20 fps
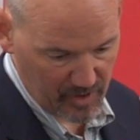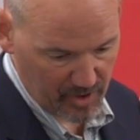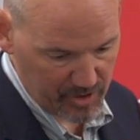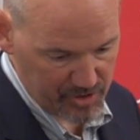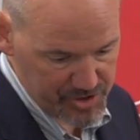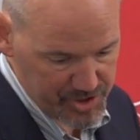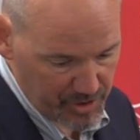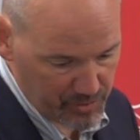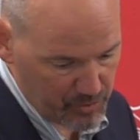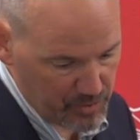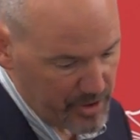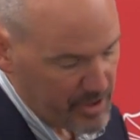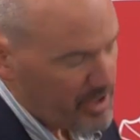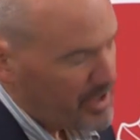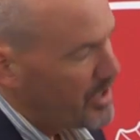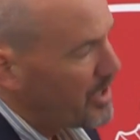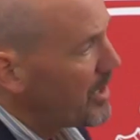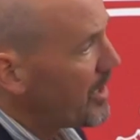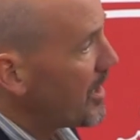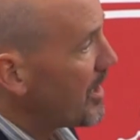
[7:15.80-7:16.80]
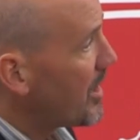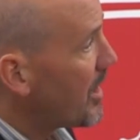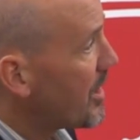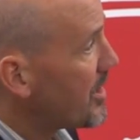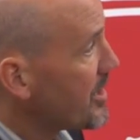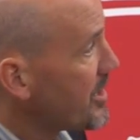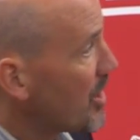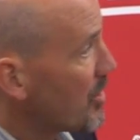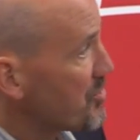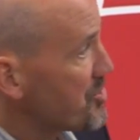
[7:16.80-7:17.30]
so
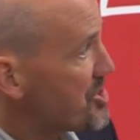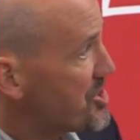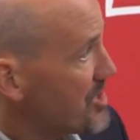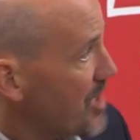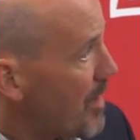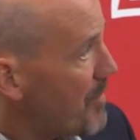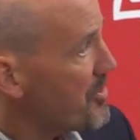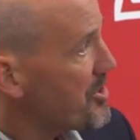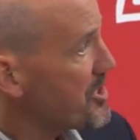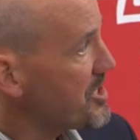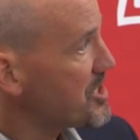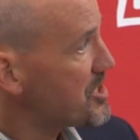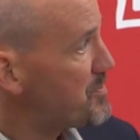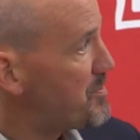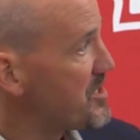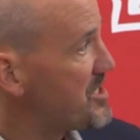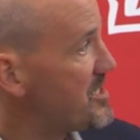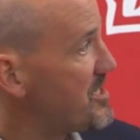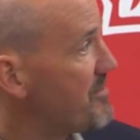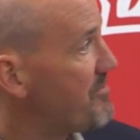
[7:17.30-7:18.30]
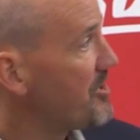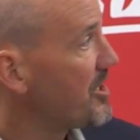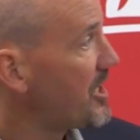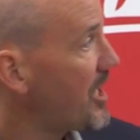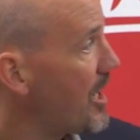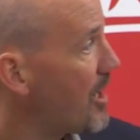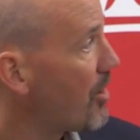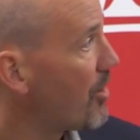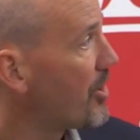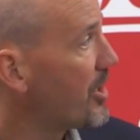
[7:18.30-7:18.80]
you know, some of these specific
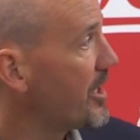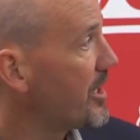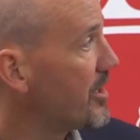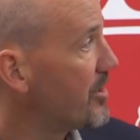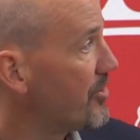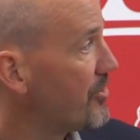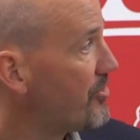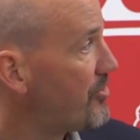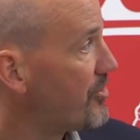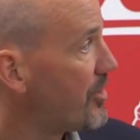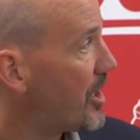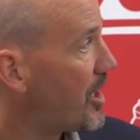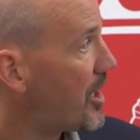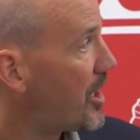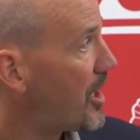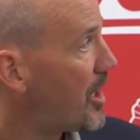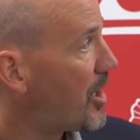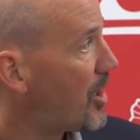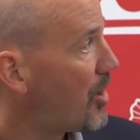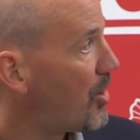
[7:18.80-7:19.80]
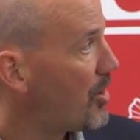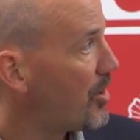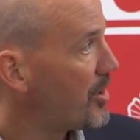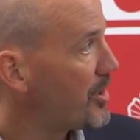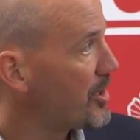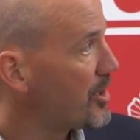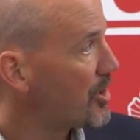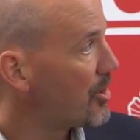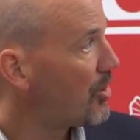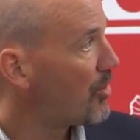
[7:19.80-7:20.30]
areas, uh,
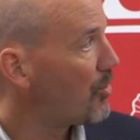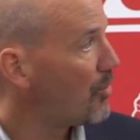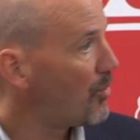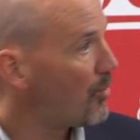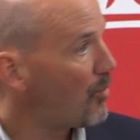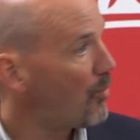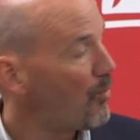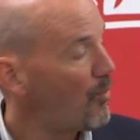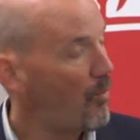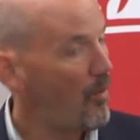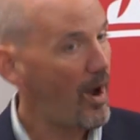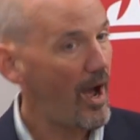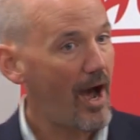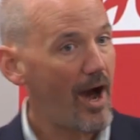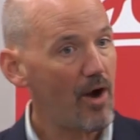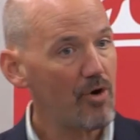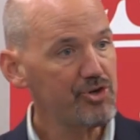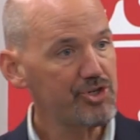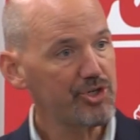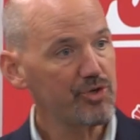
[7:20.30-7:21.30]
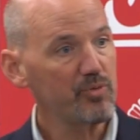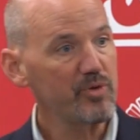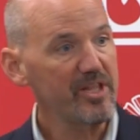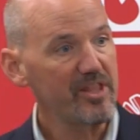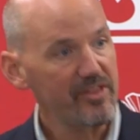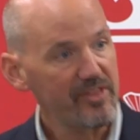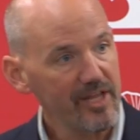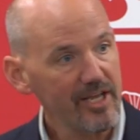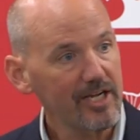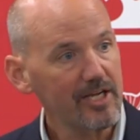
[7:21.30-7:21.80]
you know, how should we
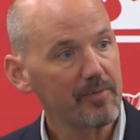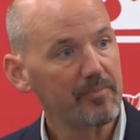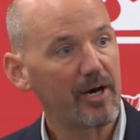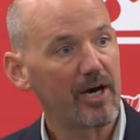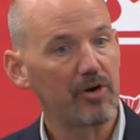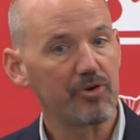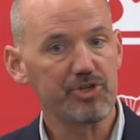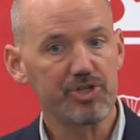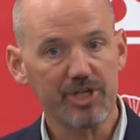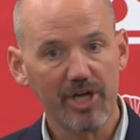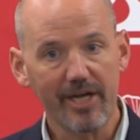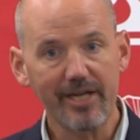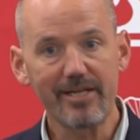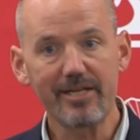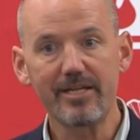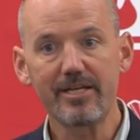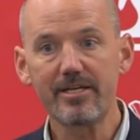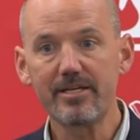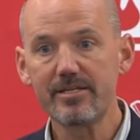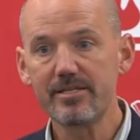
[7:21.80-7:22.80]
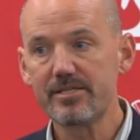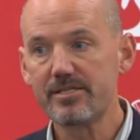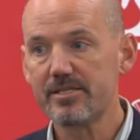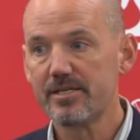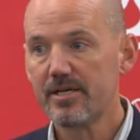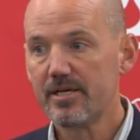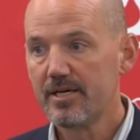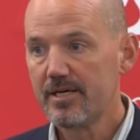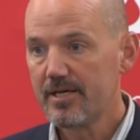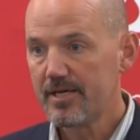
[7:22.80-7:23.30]
think about Chinese
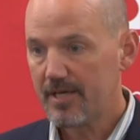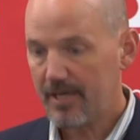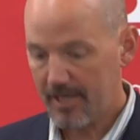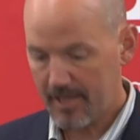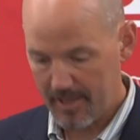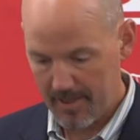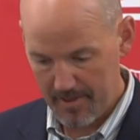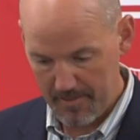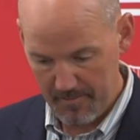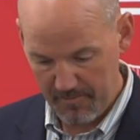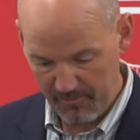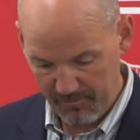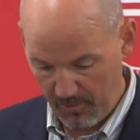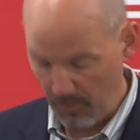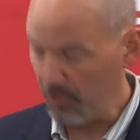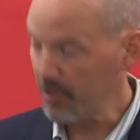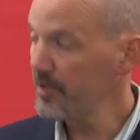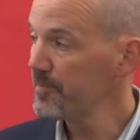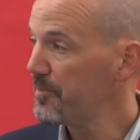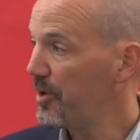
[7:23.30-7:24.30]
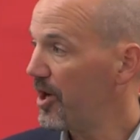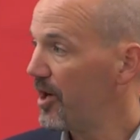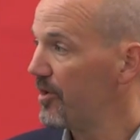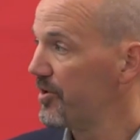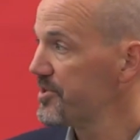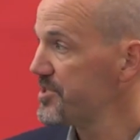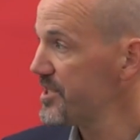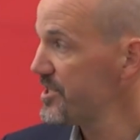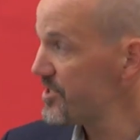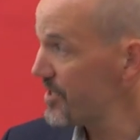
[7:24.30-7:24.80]
um, foreign
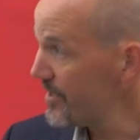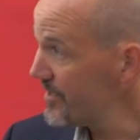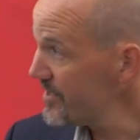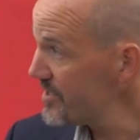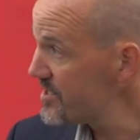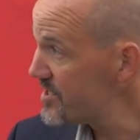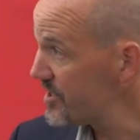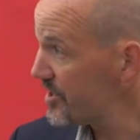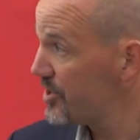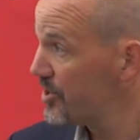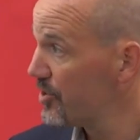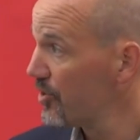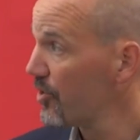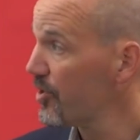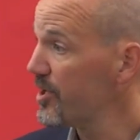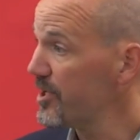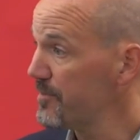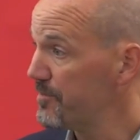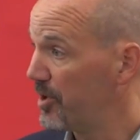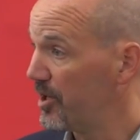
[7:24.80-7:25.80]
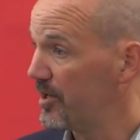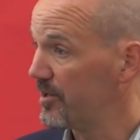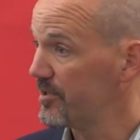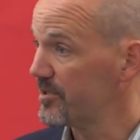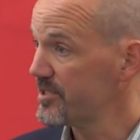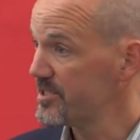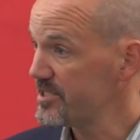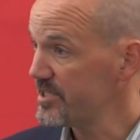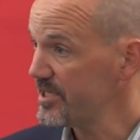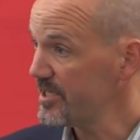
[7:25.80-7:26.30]
policy, Chinese security
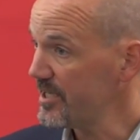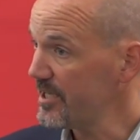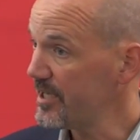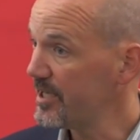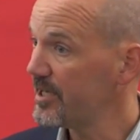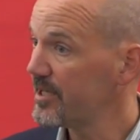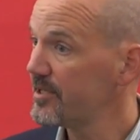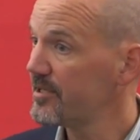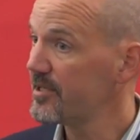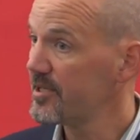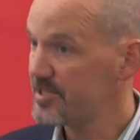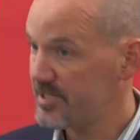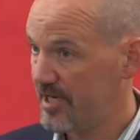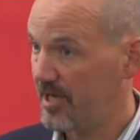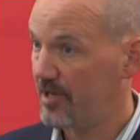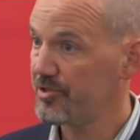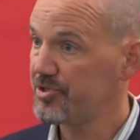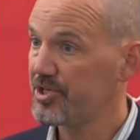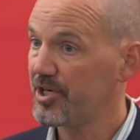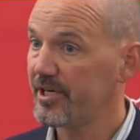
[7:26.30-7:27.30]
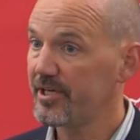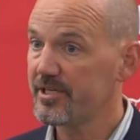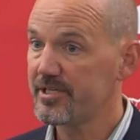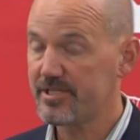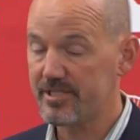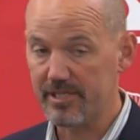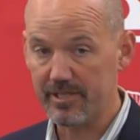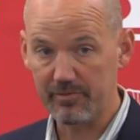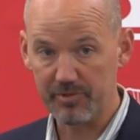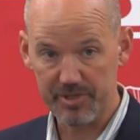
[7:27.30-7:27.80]
policy in the South China
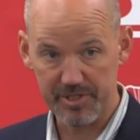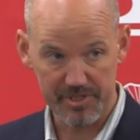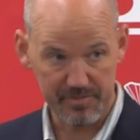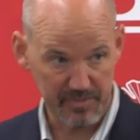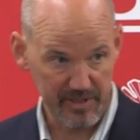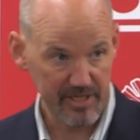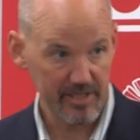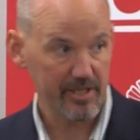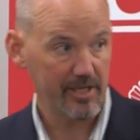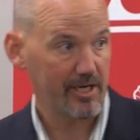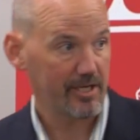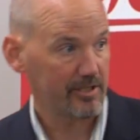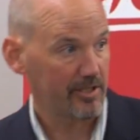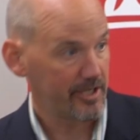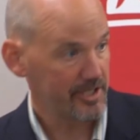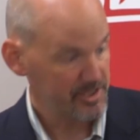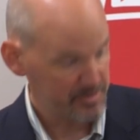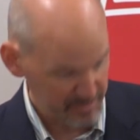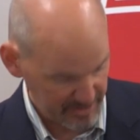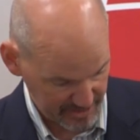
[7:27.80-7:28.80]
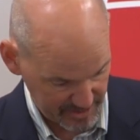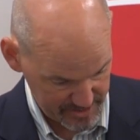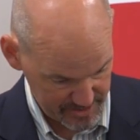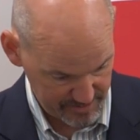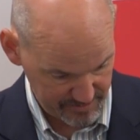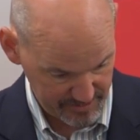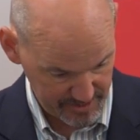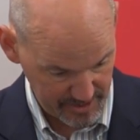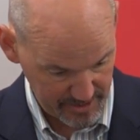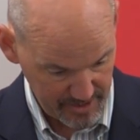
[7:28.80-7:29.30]
Sea, which has been in the headlines because
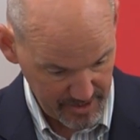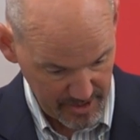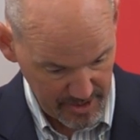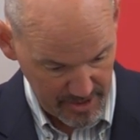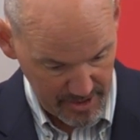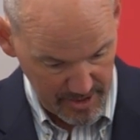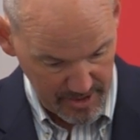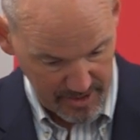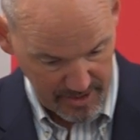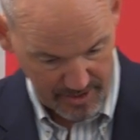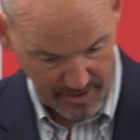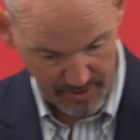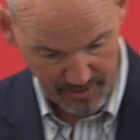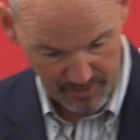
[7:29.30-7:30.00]
of the uh,